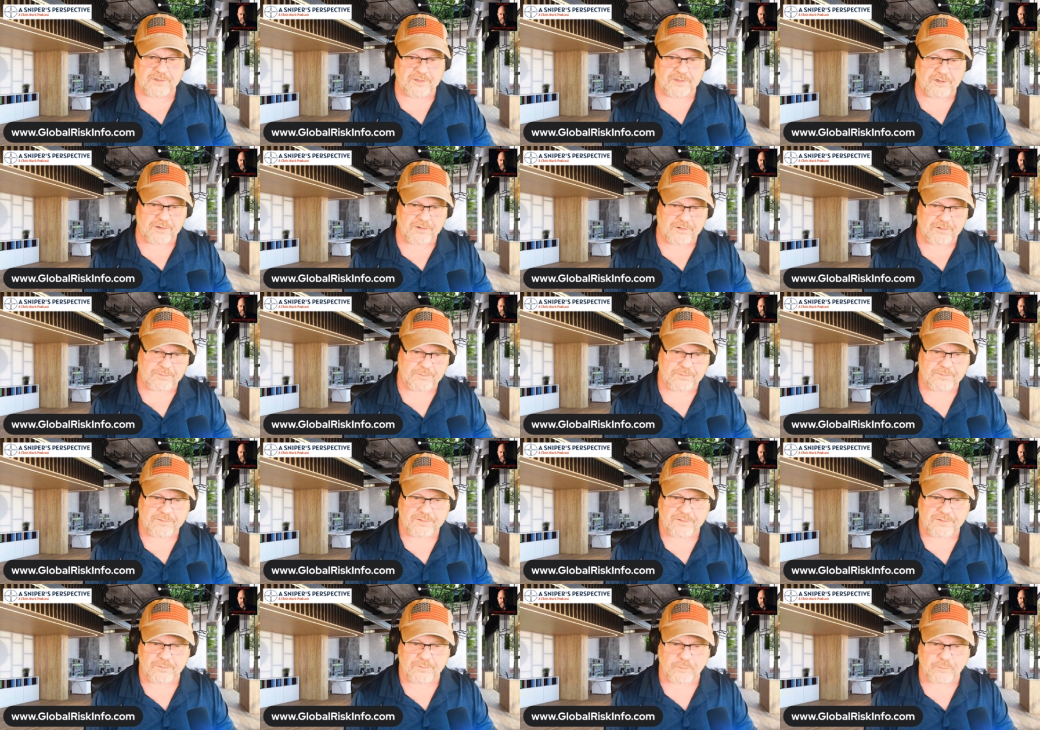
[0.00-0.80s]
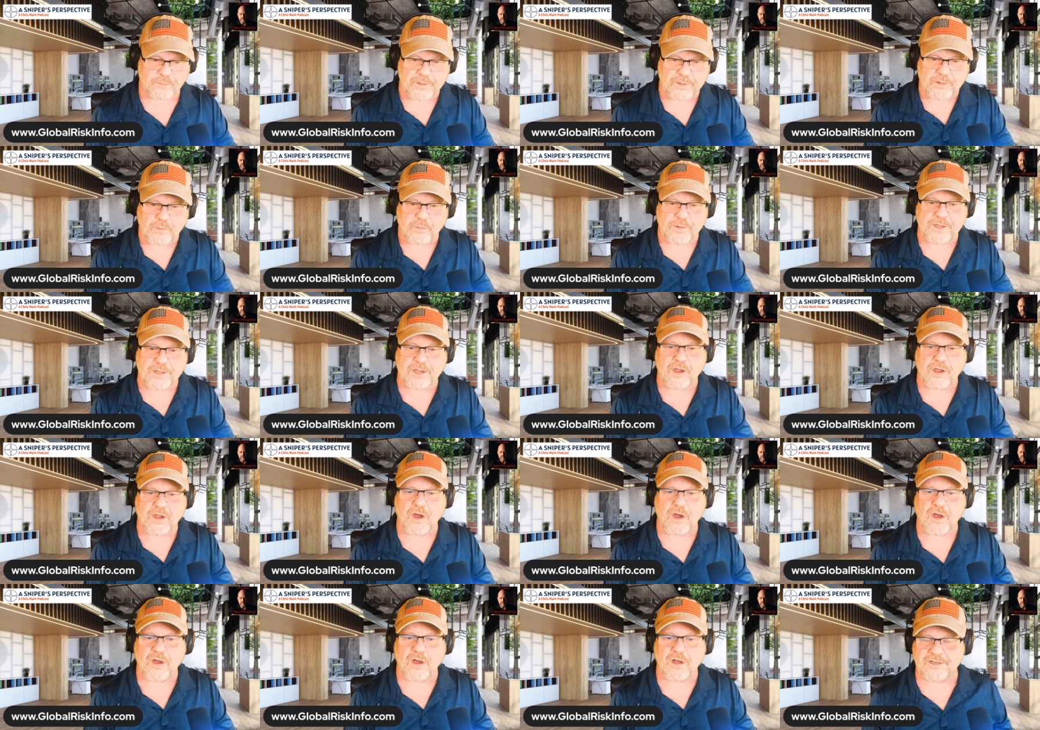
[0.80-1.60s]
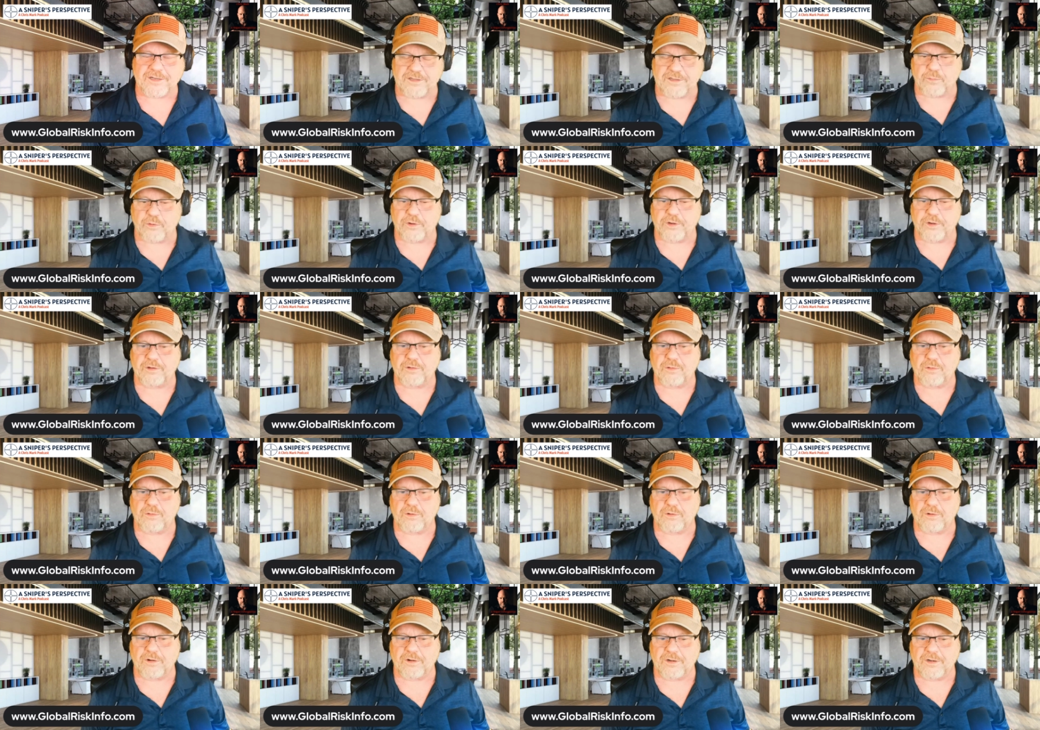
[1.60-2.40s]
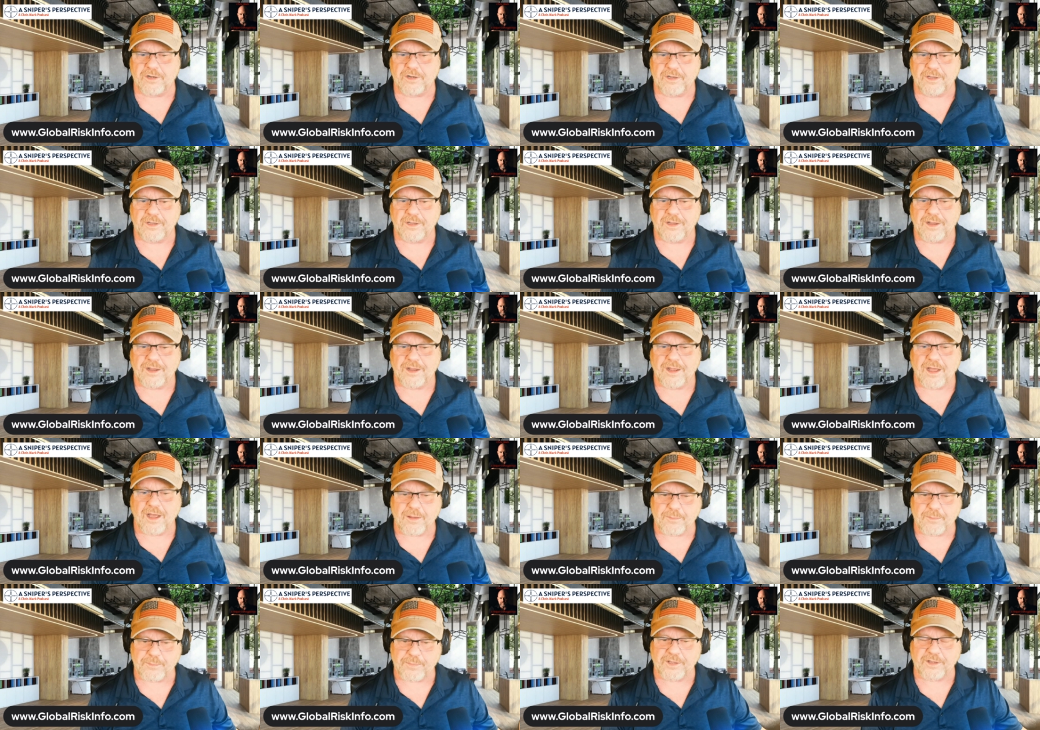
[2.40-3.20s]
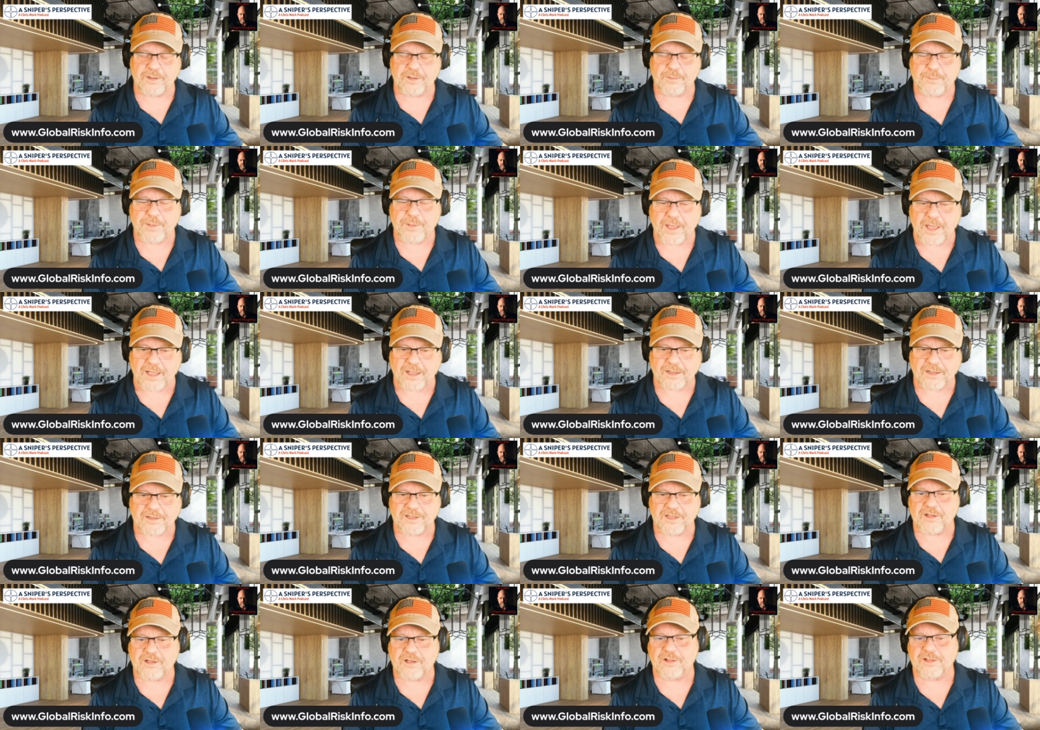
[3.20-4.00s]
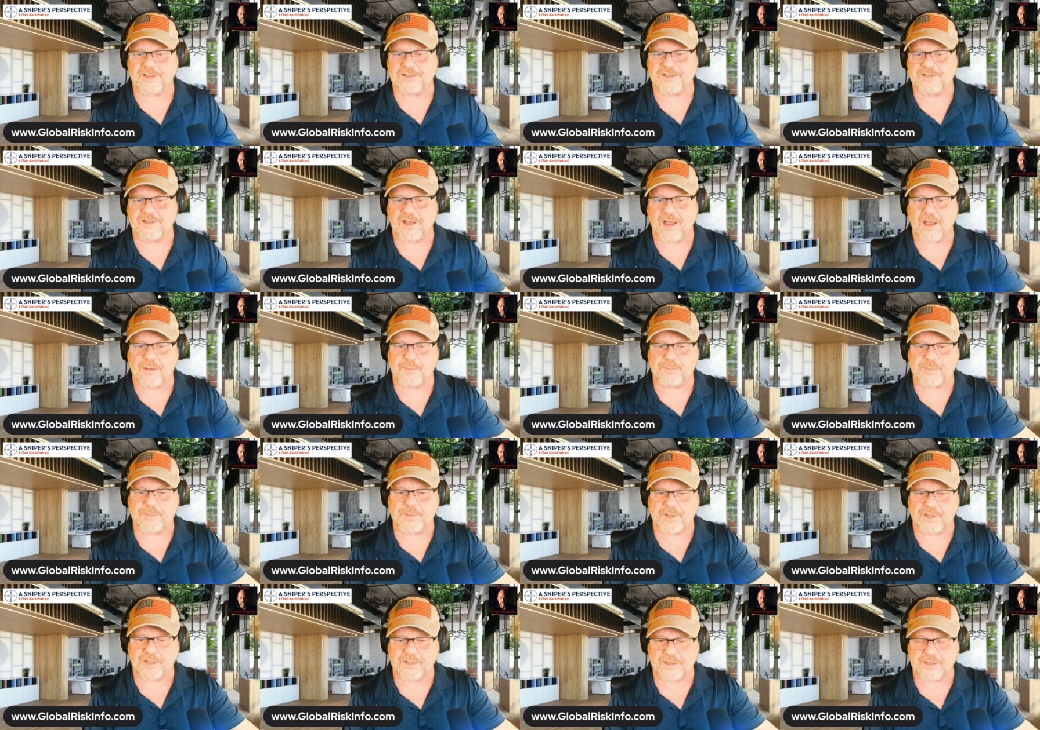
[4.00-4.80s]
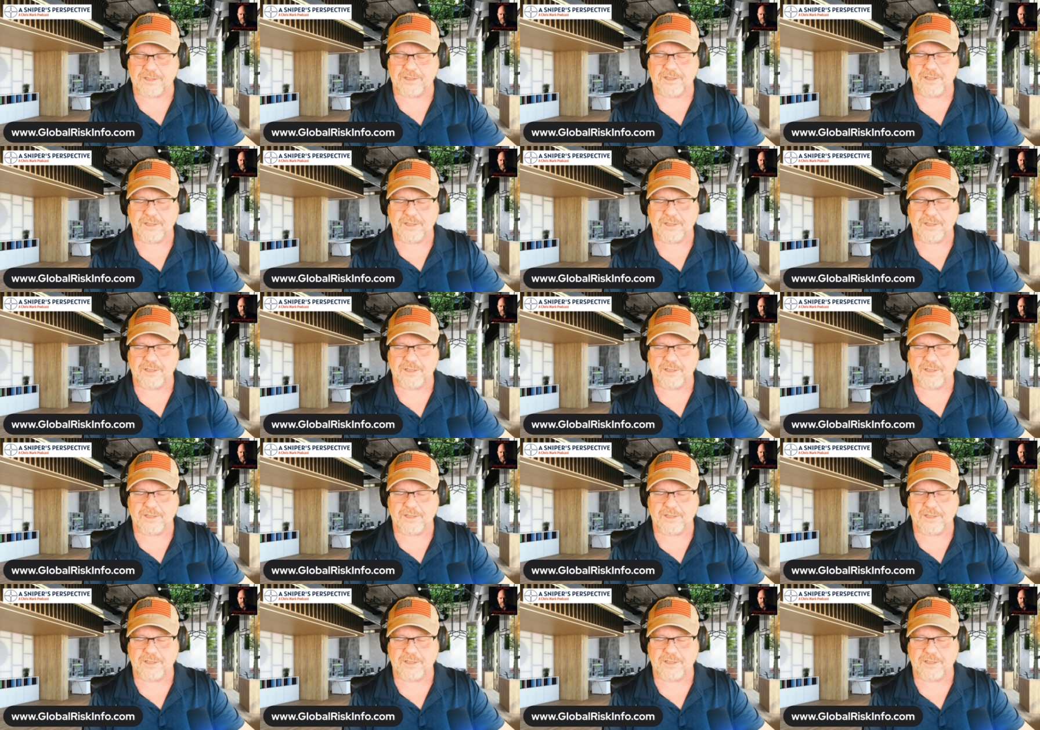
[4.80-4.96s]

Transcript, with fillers: You know, we we call it in the Marine Corps humping a pack. They call it yomping.